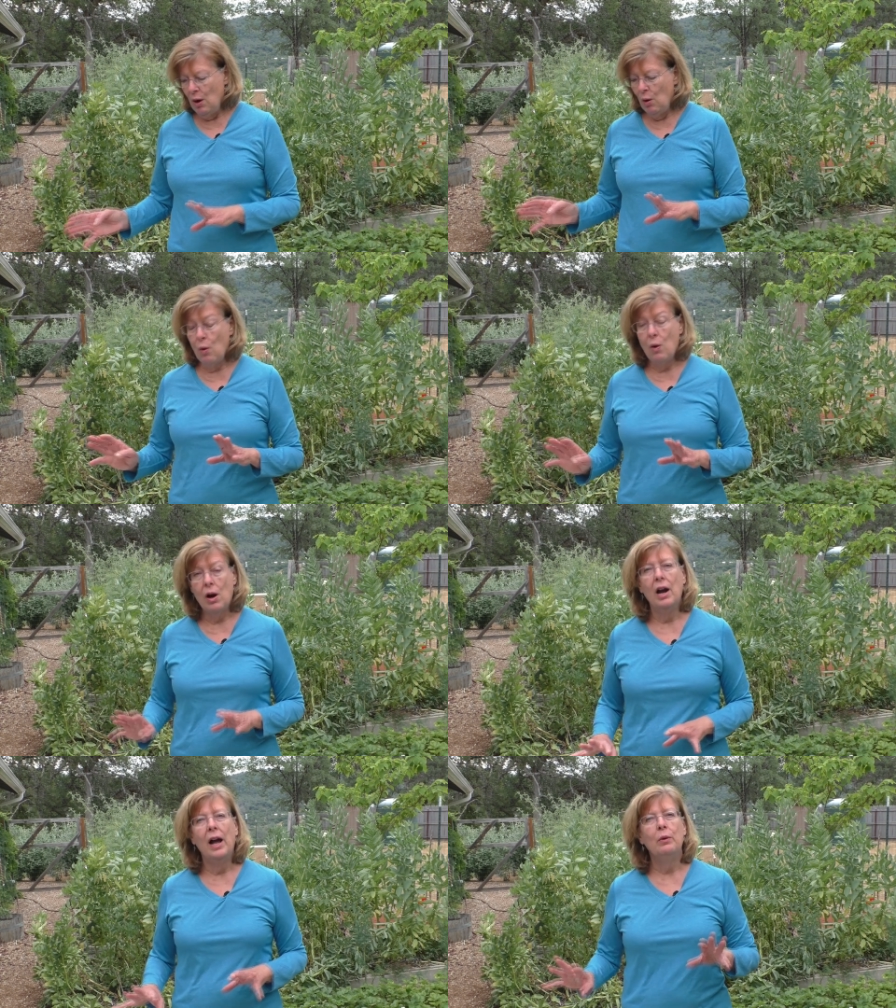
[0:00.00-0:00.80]

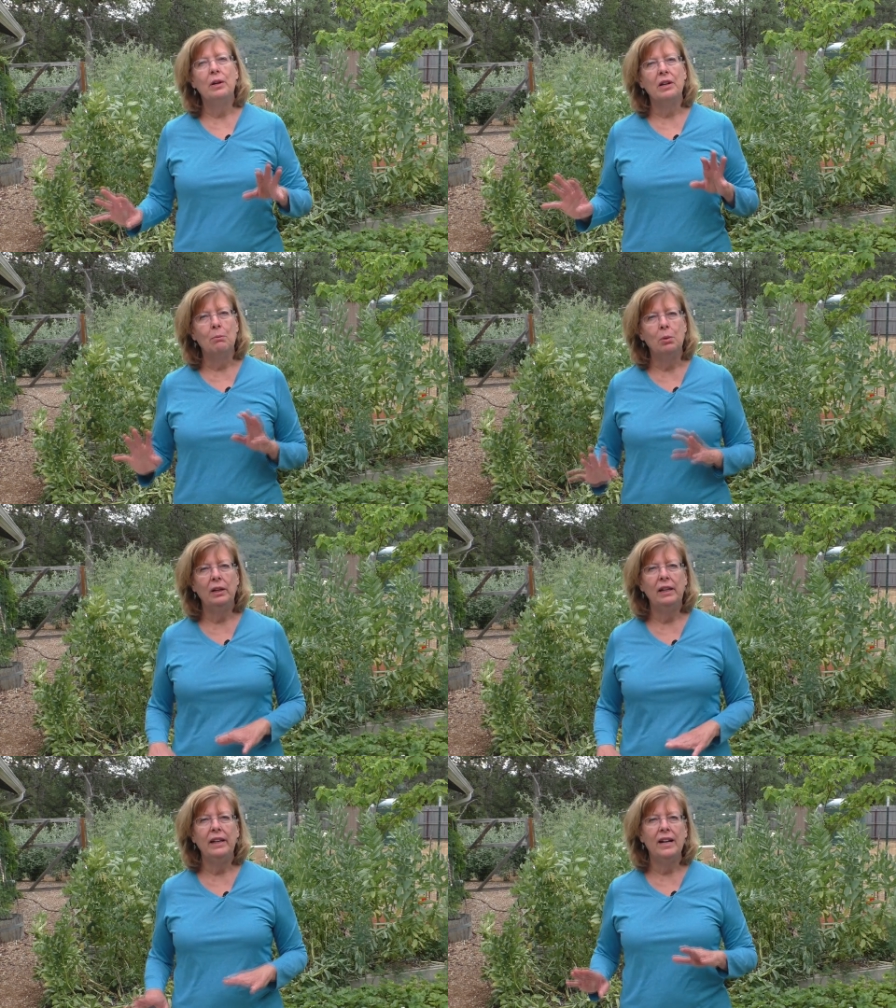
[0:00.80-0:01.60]
or I would
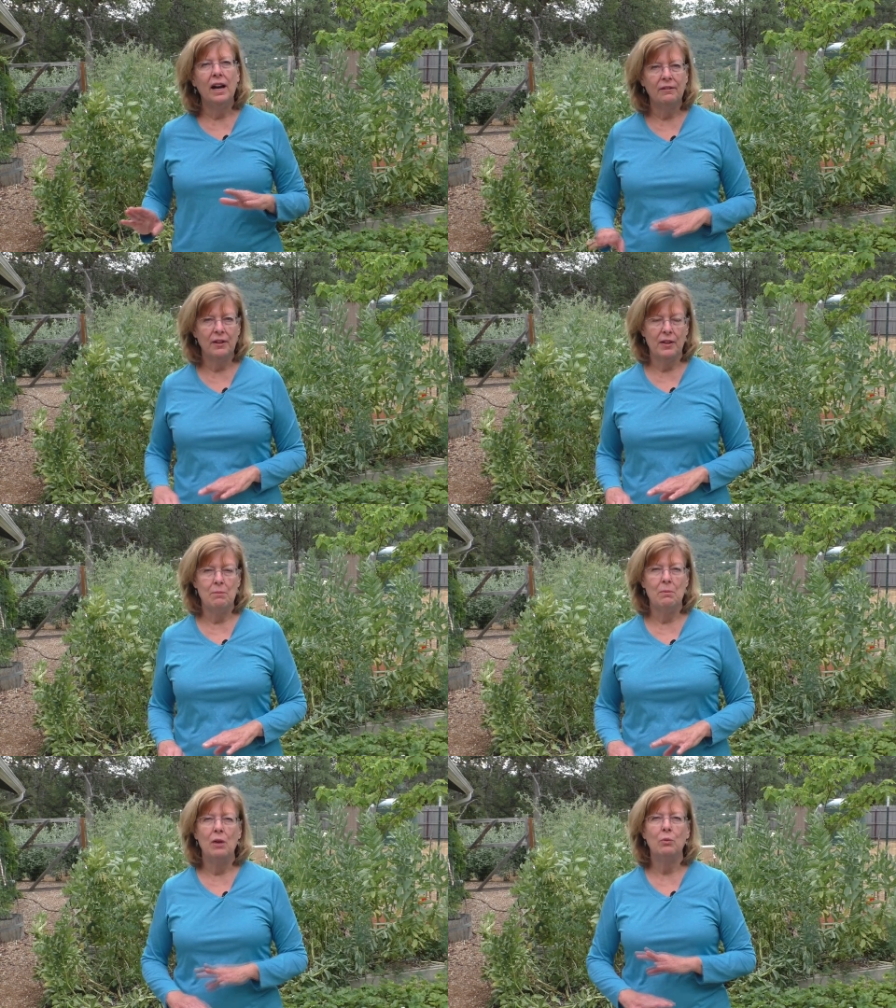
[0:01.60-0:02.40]
completely cover
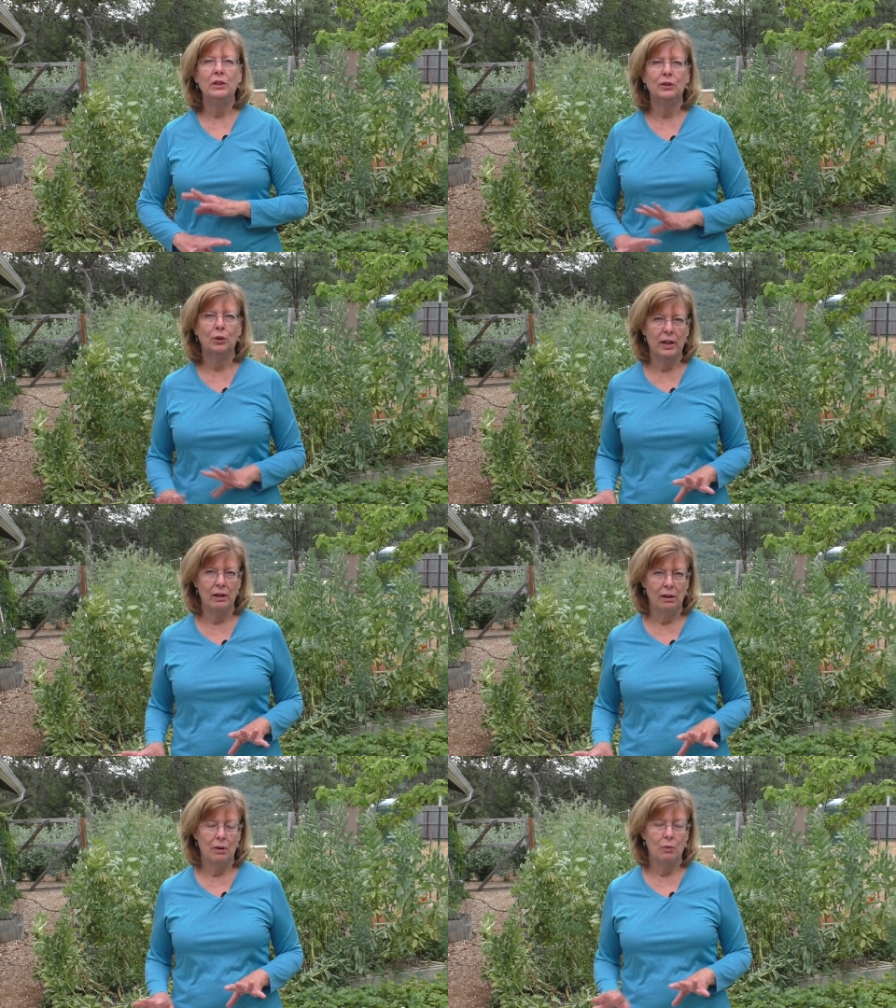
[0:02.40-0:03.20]
them with
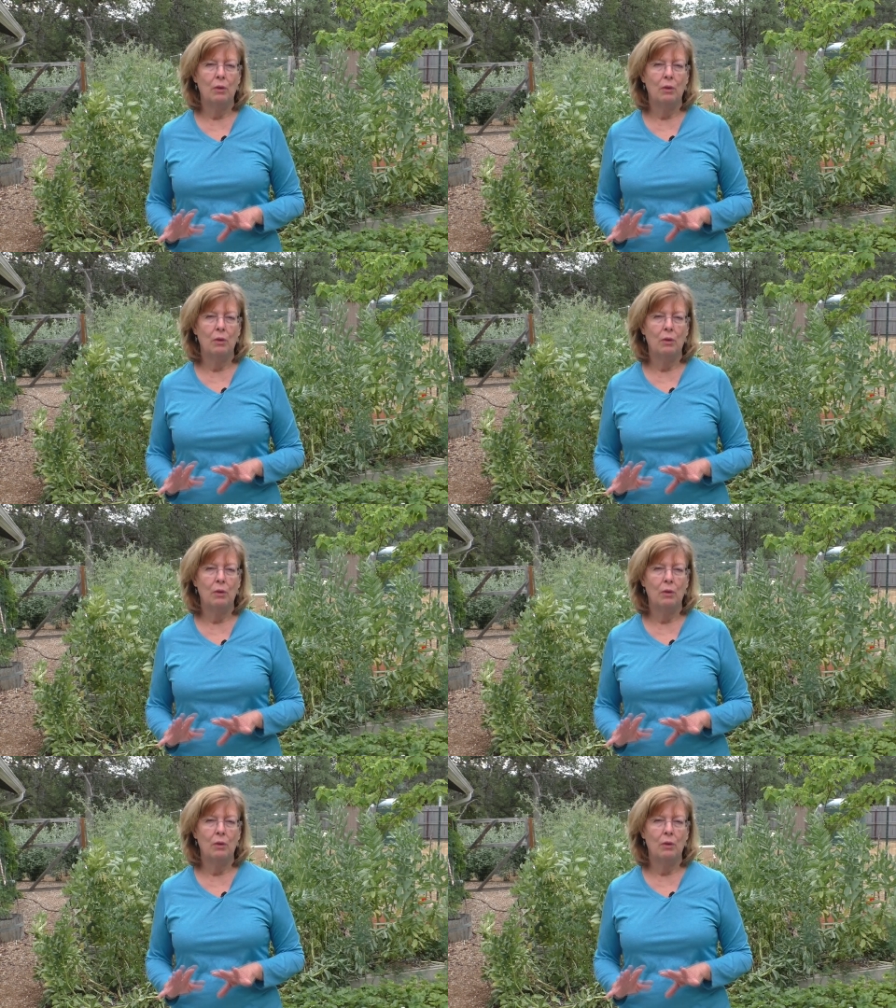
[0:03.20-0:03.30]
soil,